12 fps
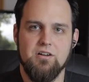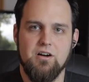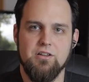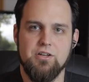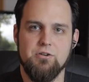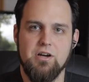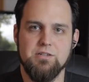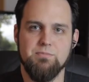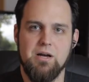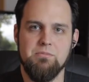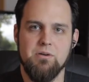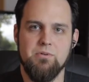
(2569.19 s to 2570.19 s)
I'll let you guys
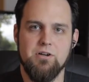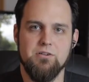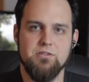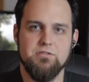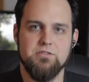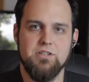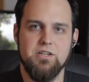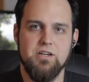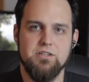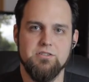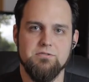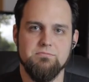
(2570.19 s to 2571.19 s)
buy me a beer at C E
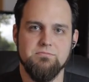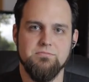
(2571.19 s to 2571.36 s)
S.